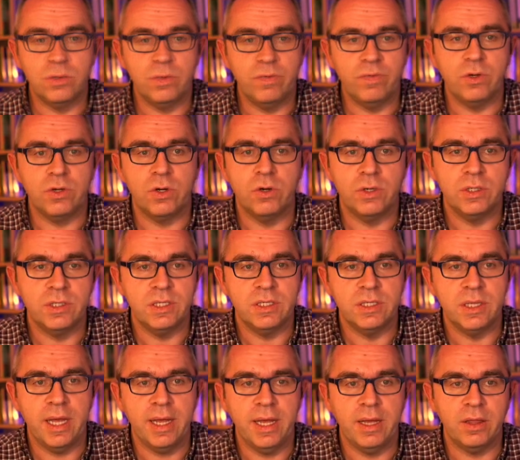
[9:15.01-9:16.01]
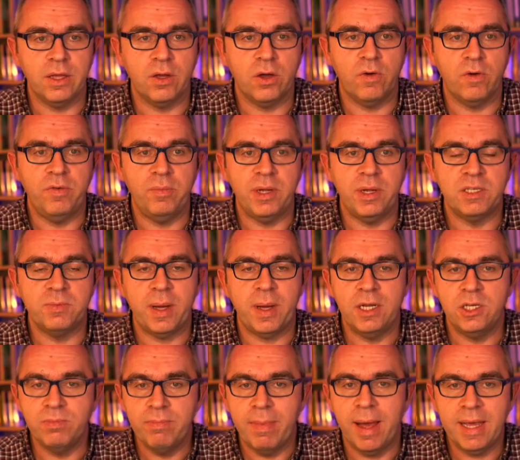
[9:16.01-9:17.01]
So we've got courses like the Coffee Break
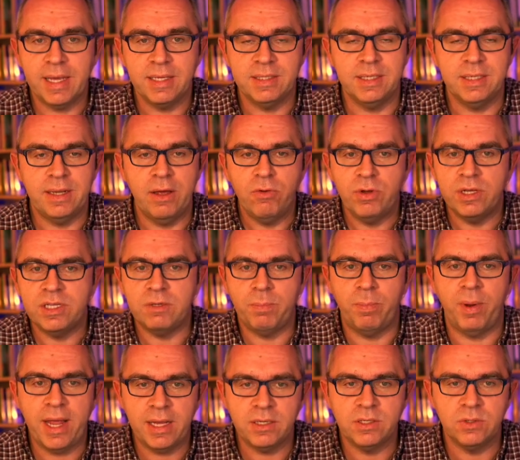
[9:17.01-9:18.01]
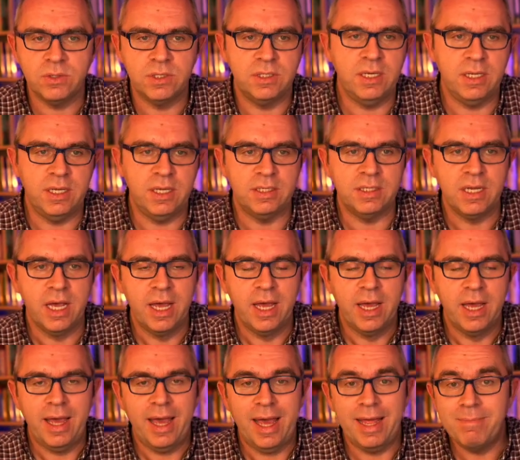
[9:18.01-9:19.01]
Spanish magazine, our Espresso series,
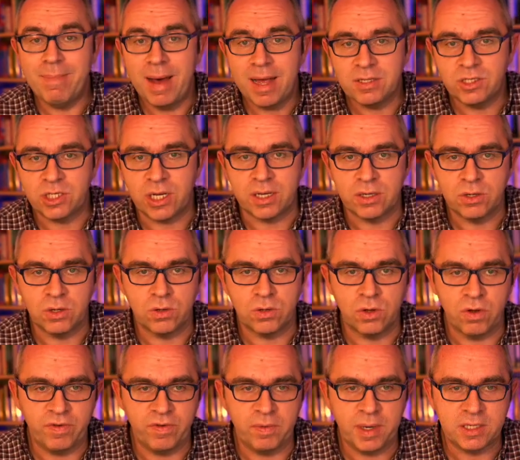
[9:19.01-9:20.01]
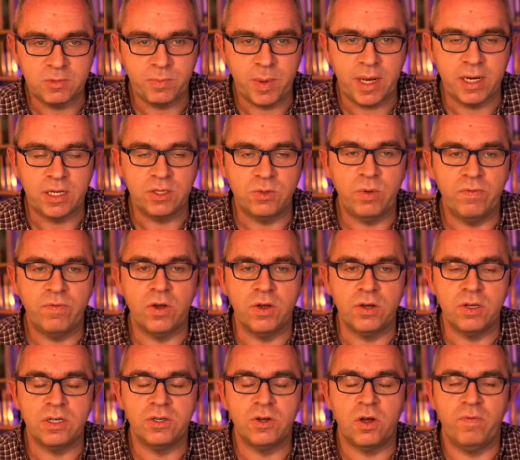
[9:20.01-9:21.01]
En Marcha con Coffee Break Spanish.
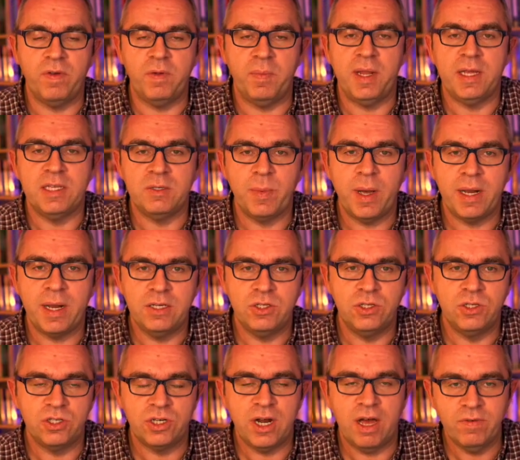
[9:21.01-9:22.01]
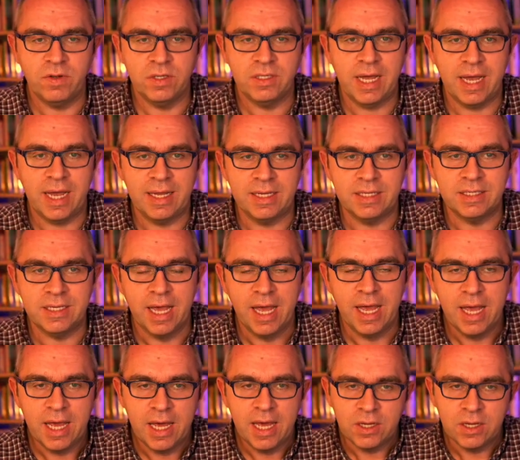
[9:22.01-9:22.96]
There's Coffee Break Spanish travel diaries.